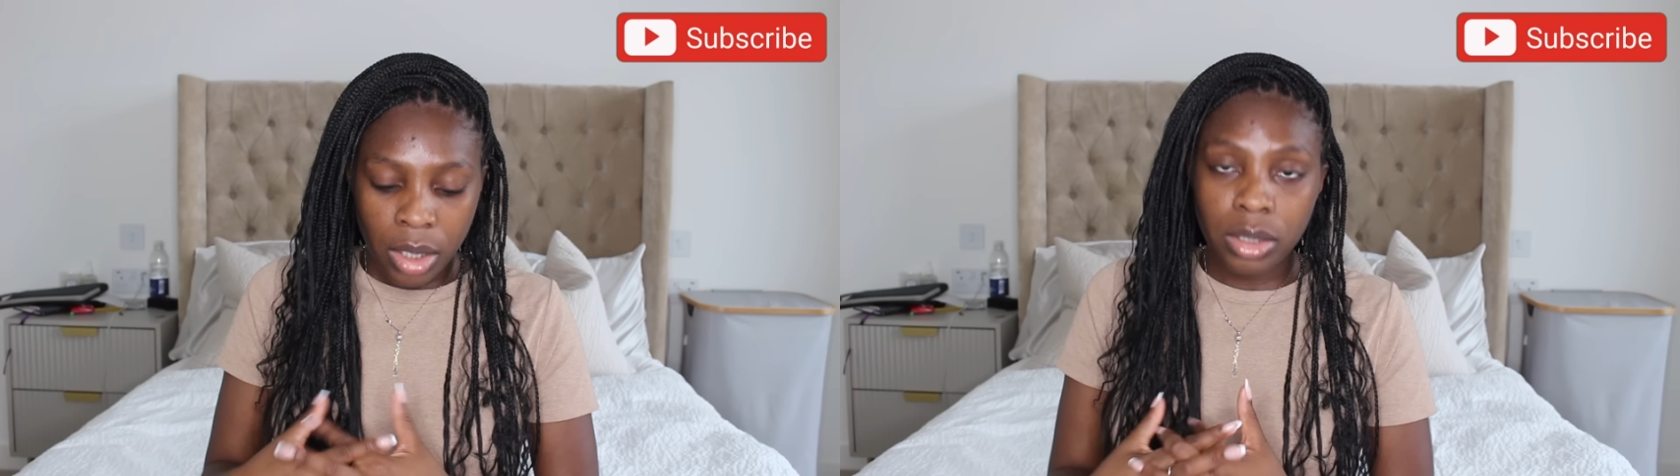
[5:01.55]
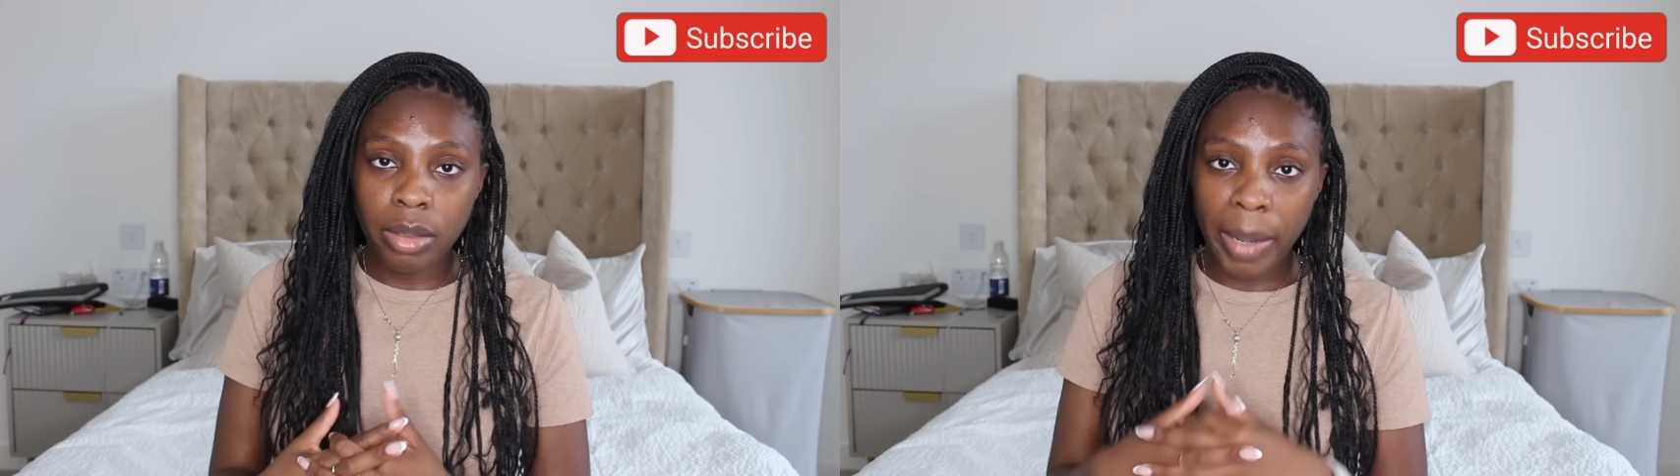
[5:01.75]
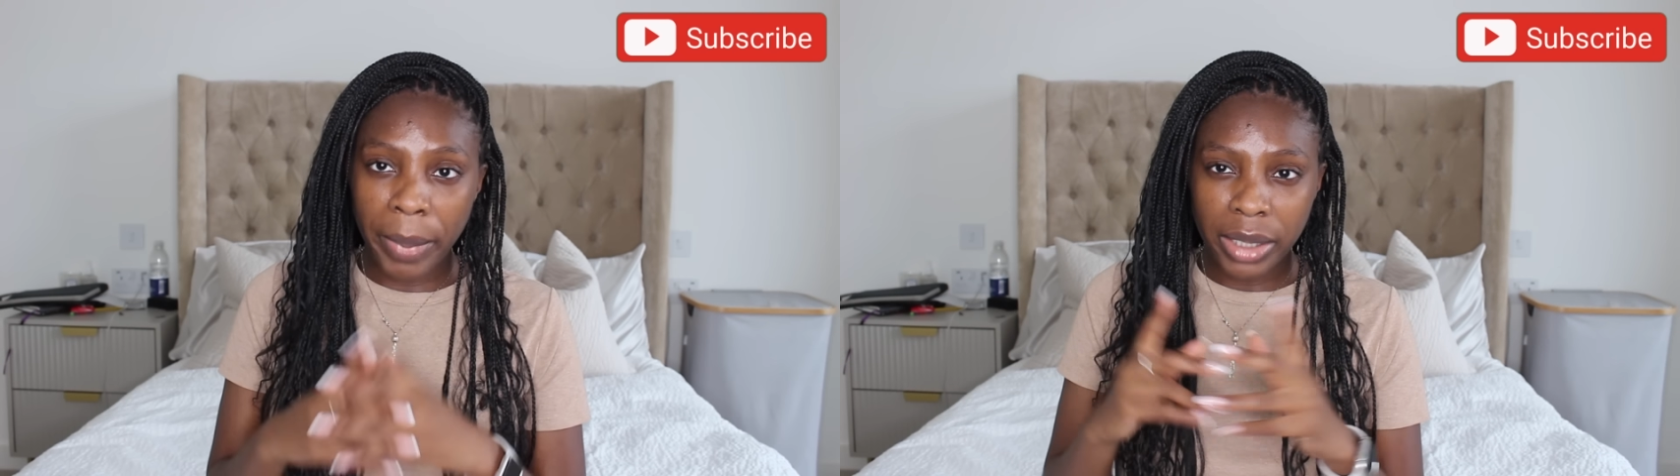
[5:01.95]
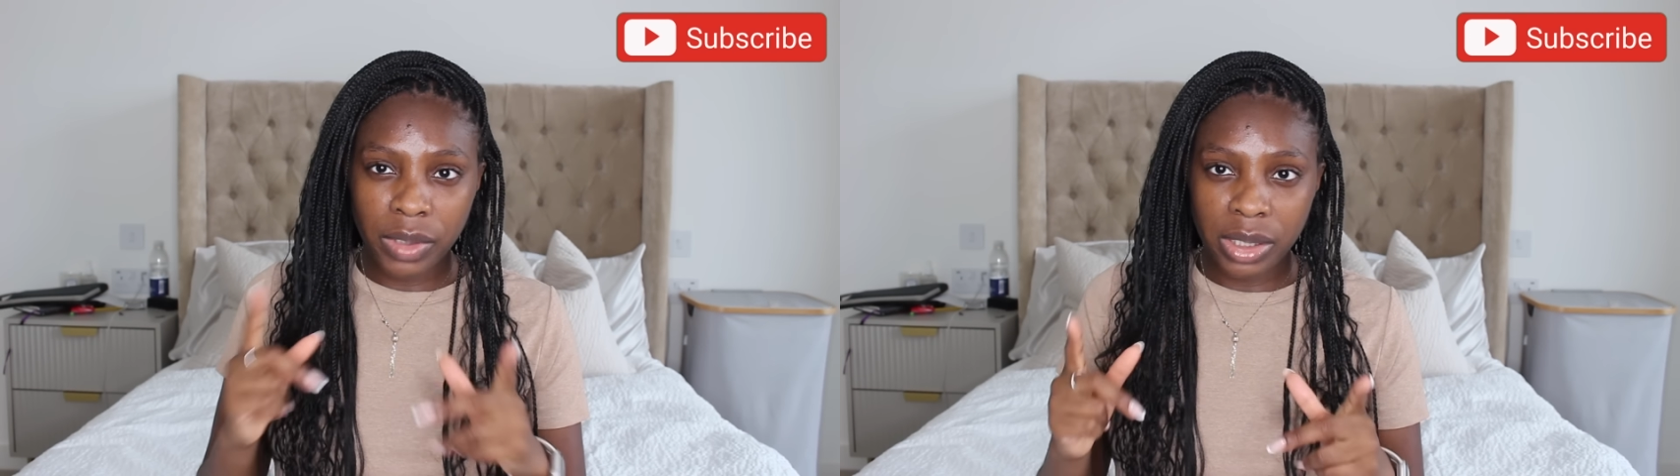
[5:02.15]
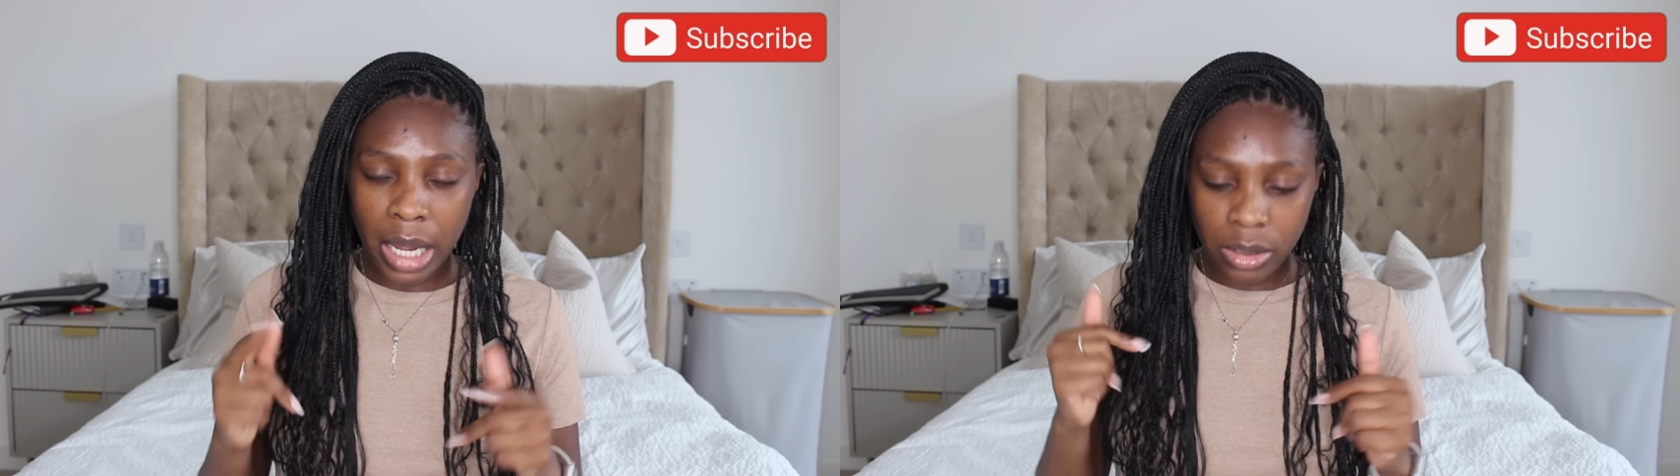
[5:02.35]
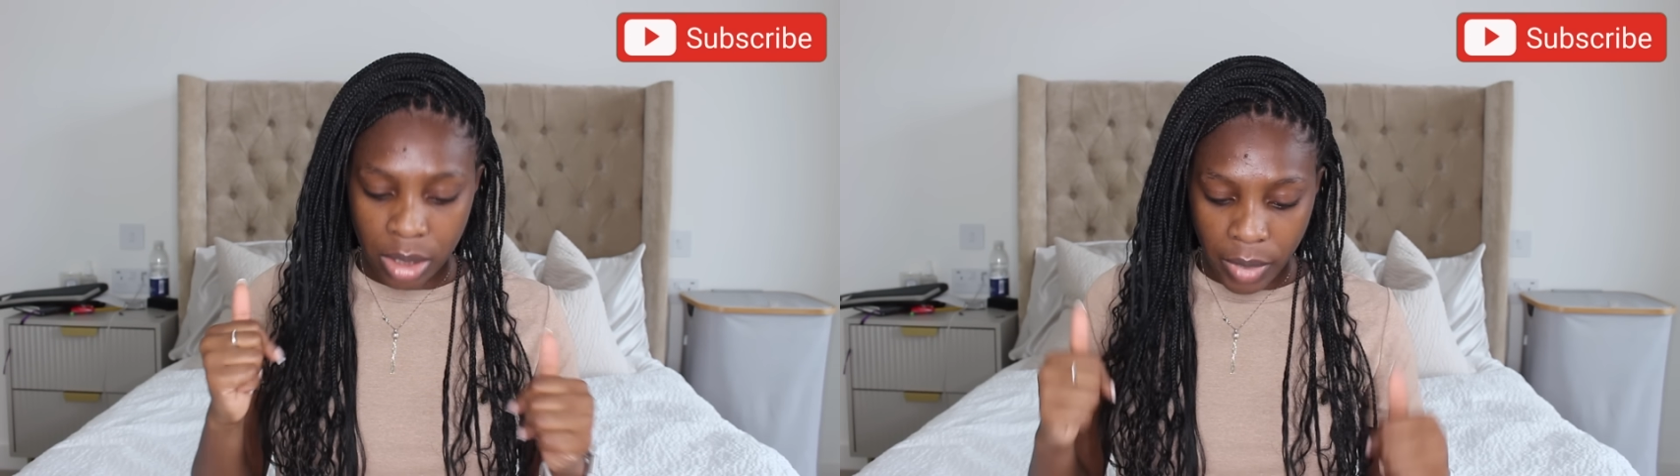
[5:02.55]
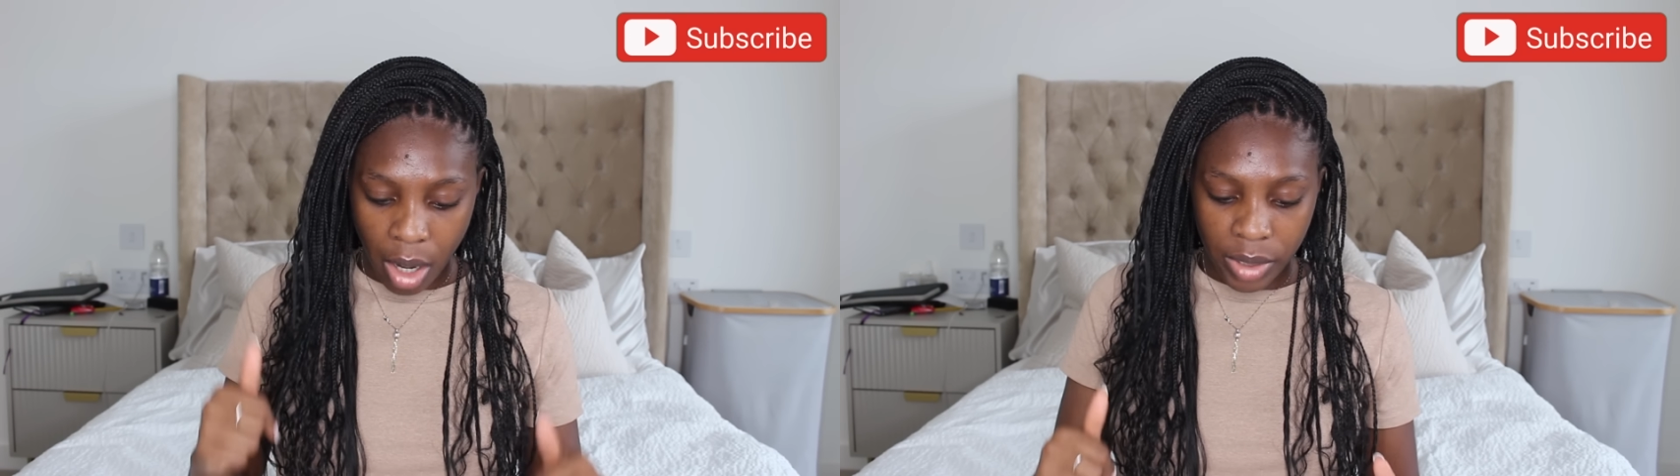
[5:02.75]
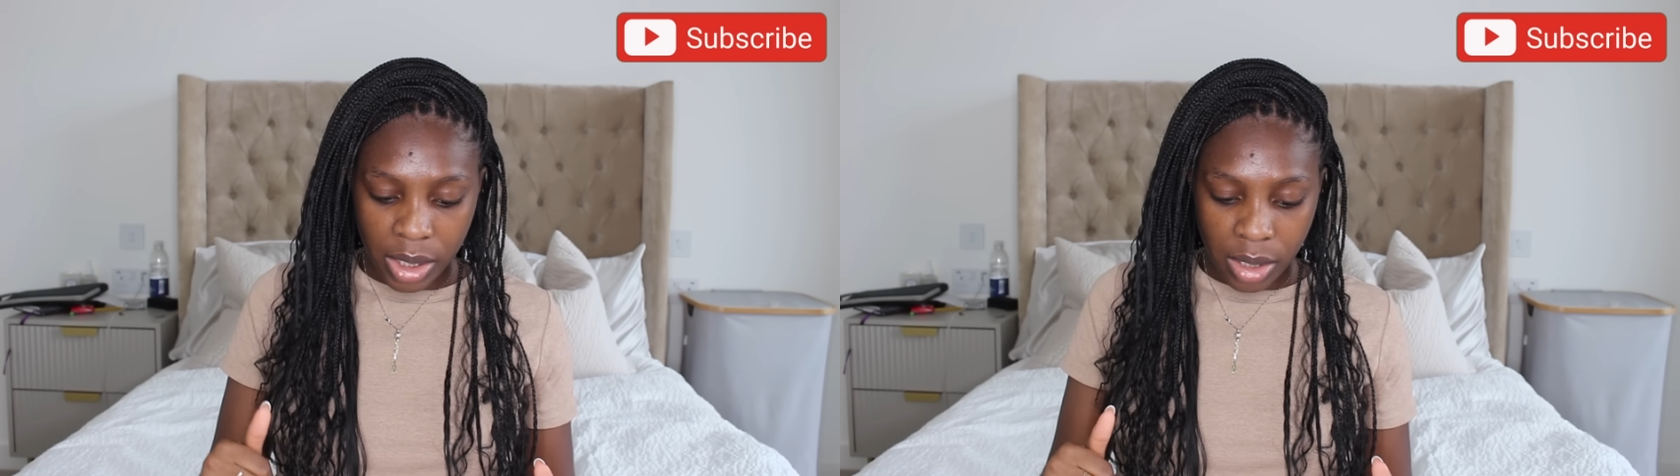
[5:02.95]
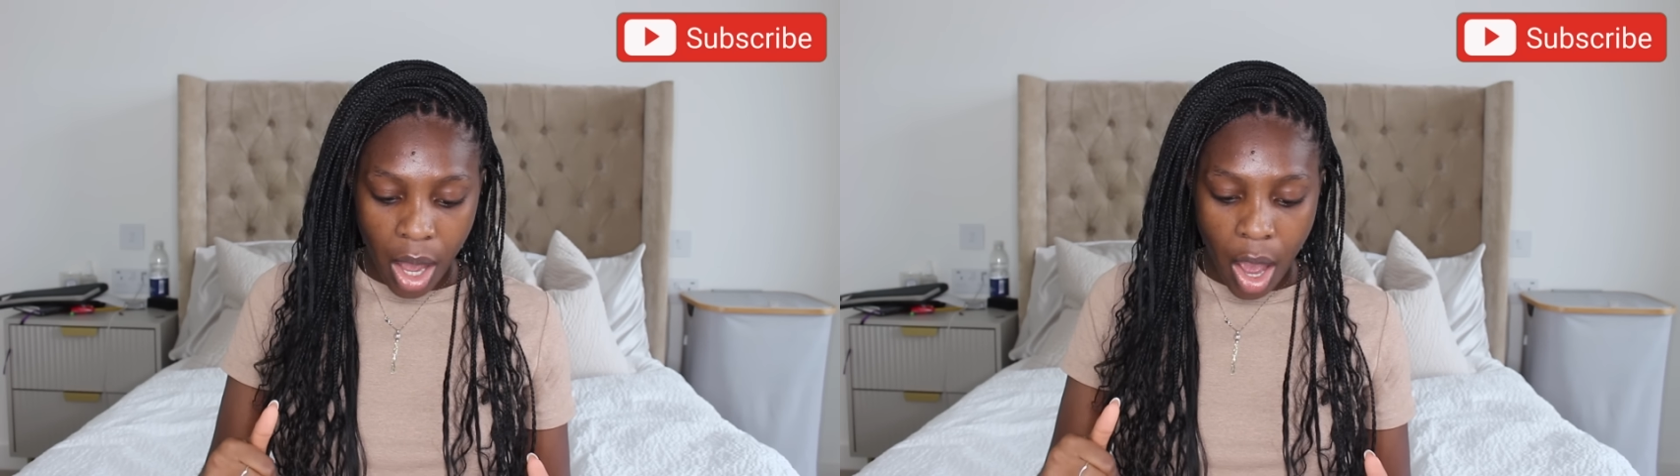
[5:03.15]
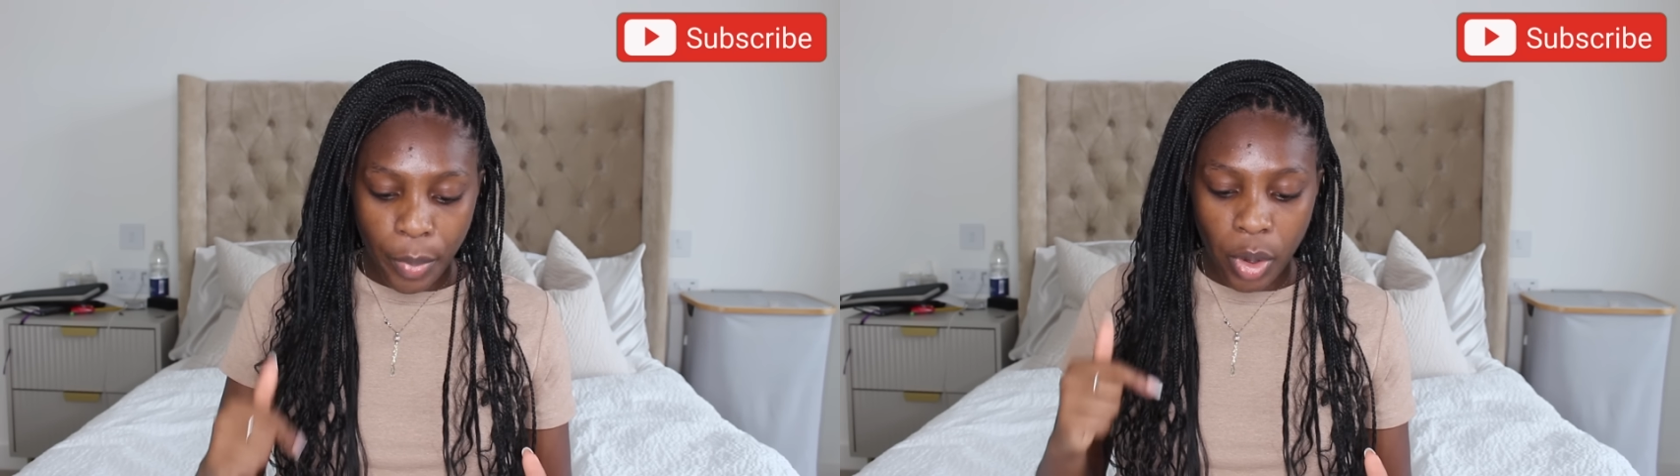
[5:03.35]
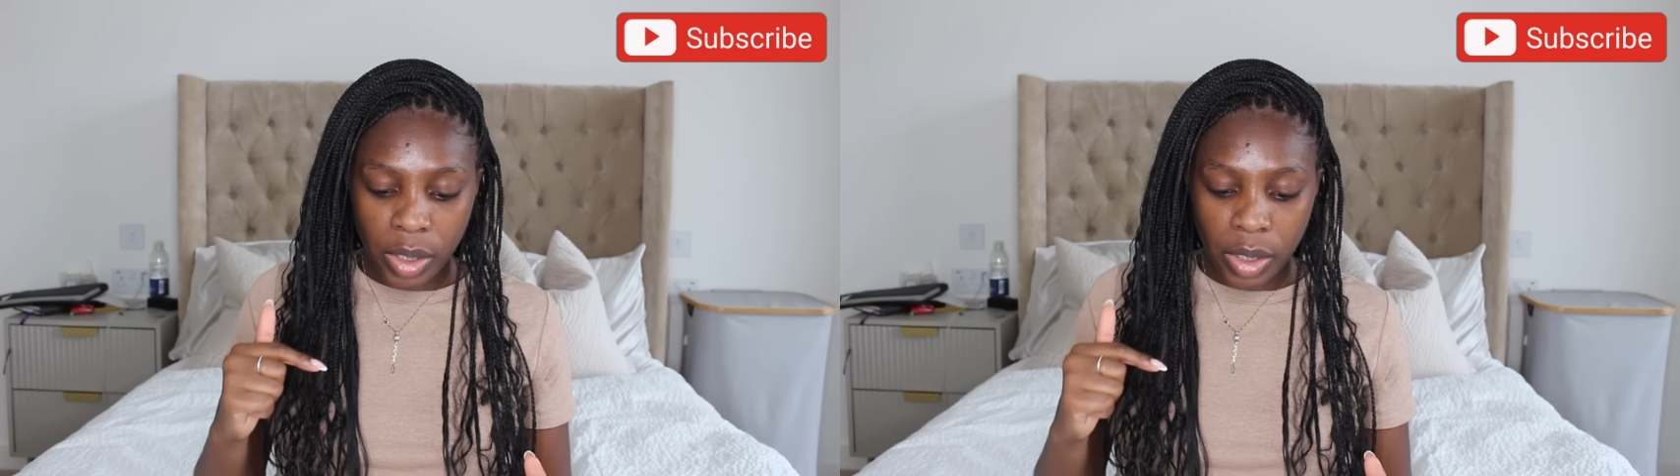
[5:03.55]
So my battery is dying, so let me hurry this up.